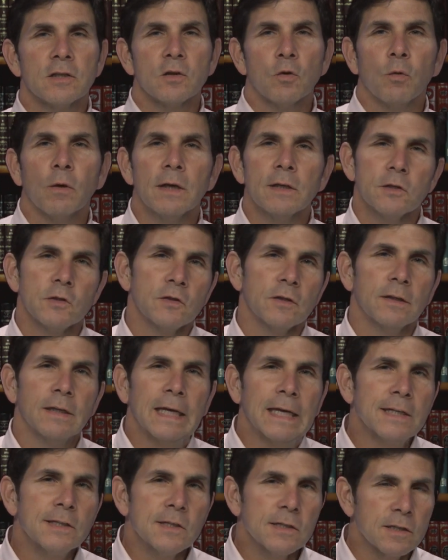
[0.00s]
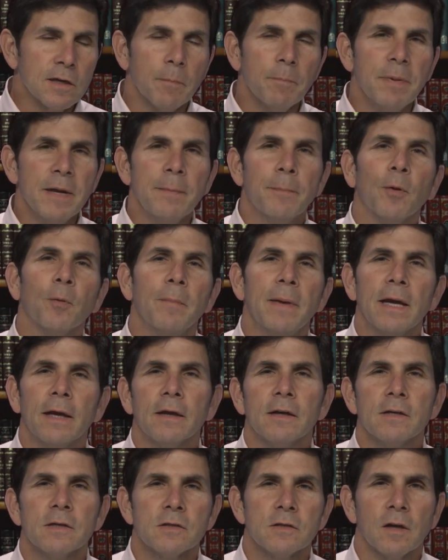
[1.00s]
question, and some people make
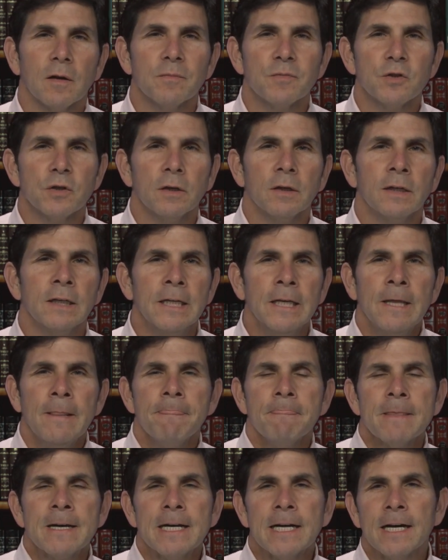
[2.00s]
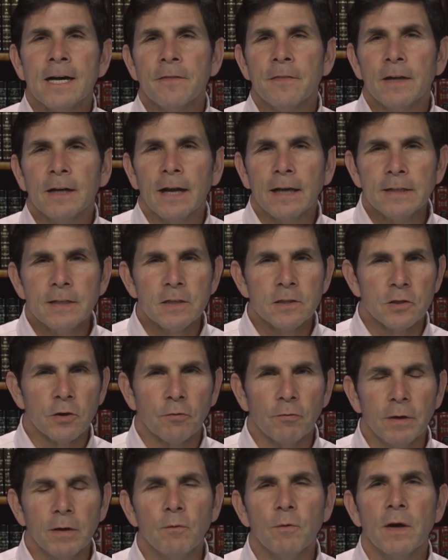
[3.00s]
an assumption that I
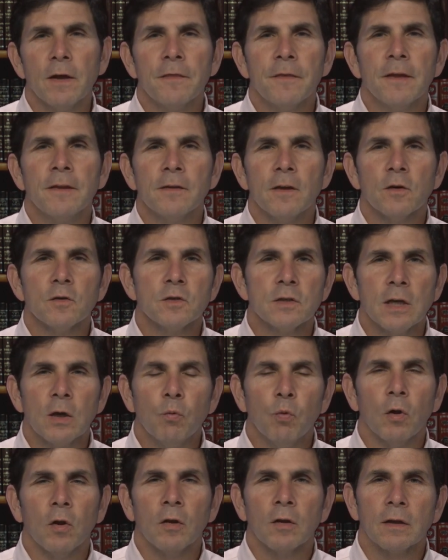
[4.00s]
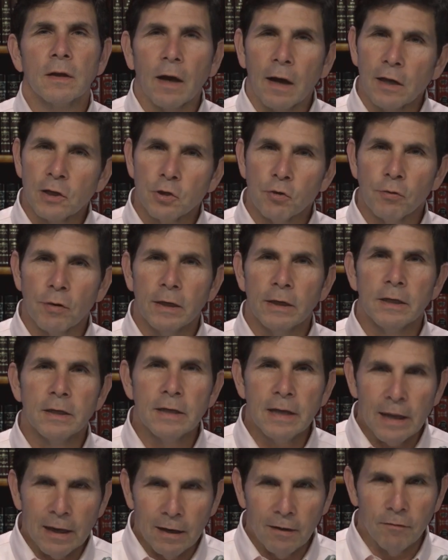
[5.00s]
disagree with, and they'll say, well, God
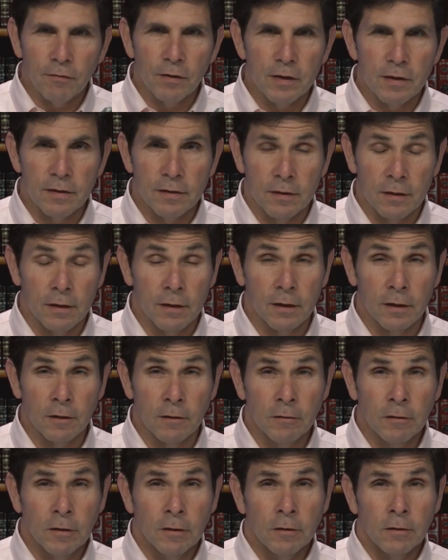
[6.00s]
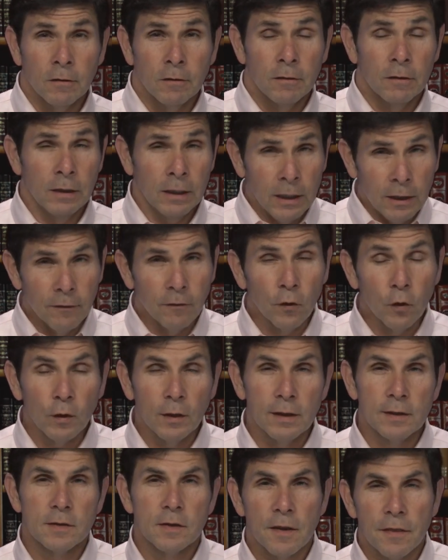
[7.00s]
created everything. Evil
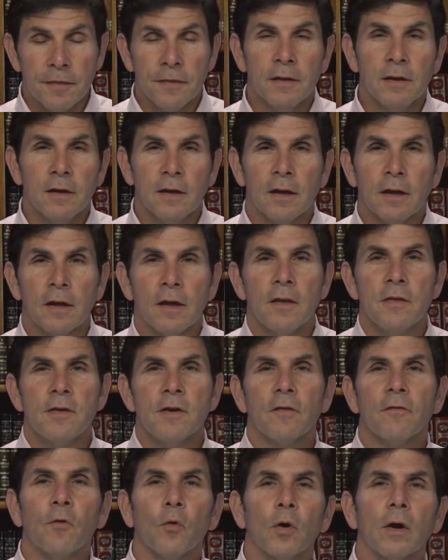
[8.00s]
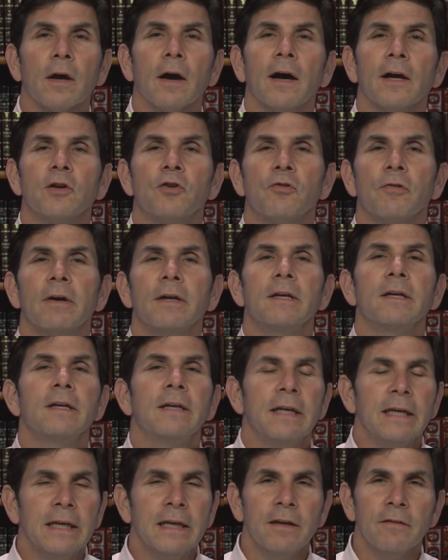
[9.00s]
is a thing, therefore God created
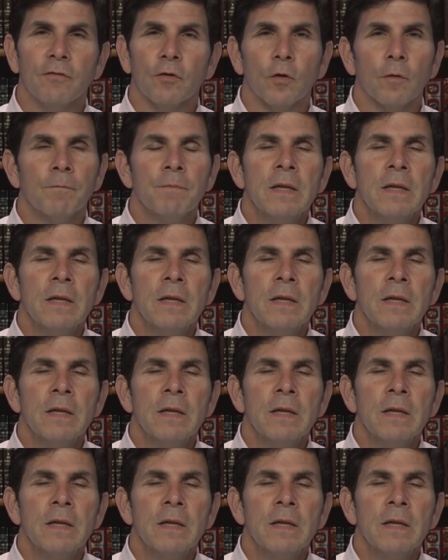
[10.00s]
evil.